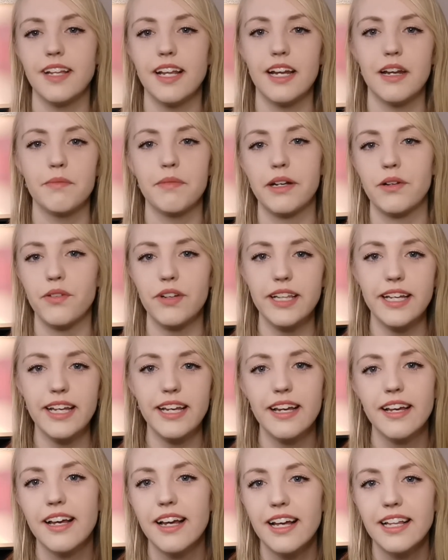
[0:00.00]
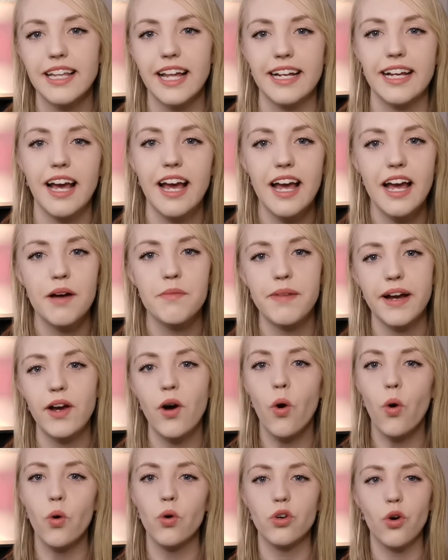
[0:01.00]
And I'm like, really? Like my
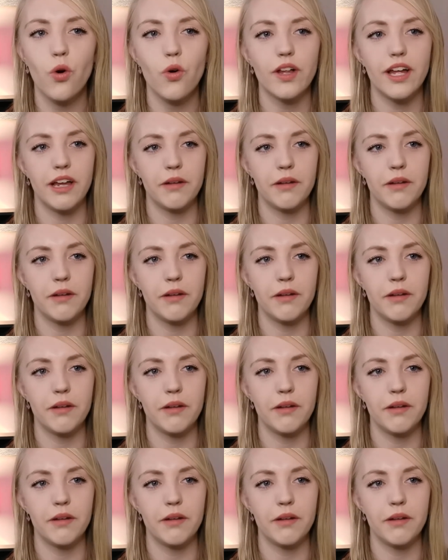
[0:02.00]
whole goal